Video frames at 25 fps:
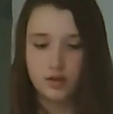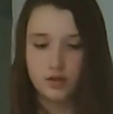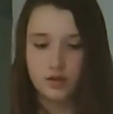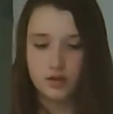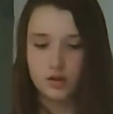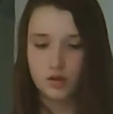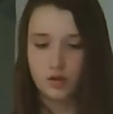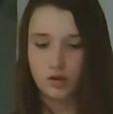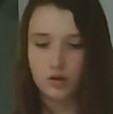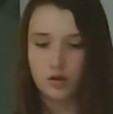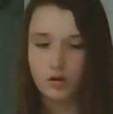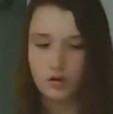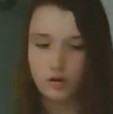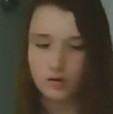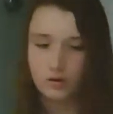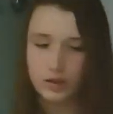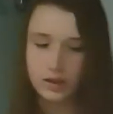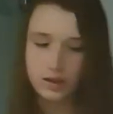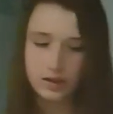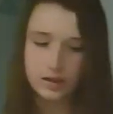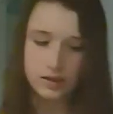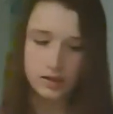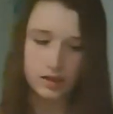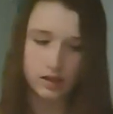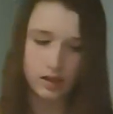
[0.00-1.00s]
So
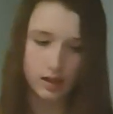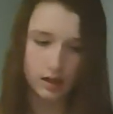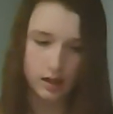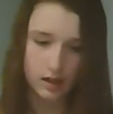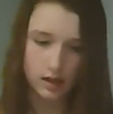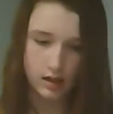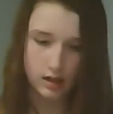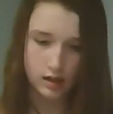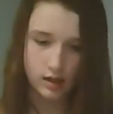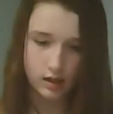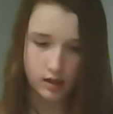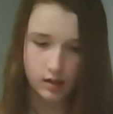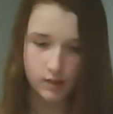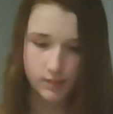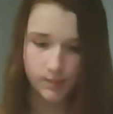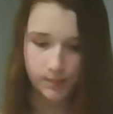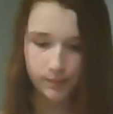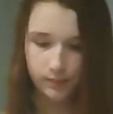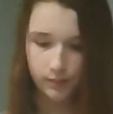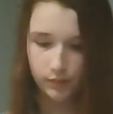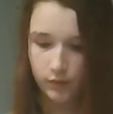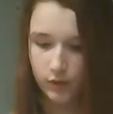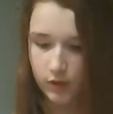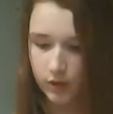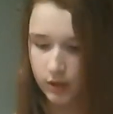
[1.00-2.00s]
let's say,
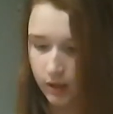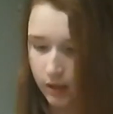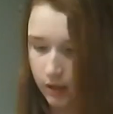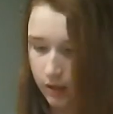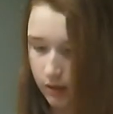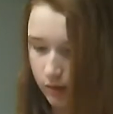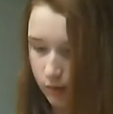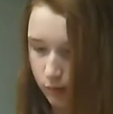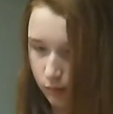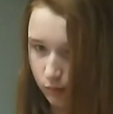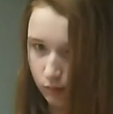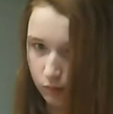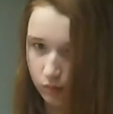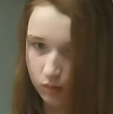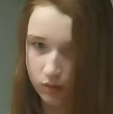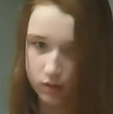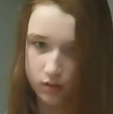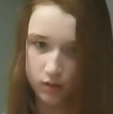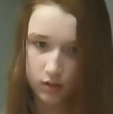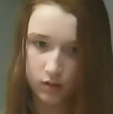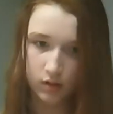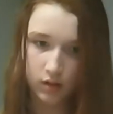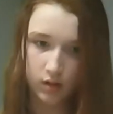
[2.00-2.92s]
what can I use?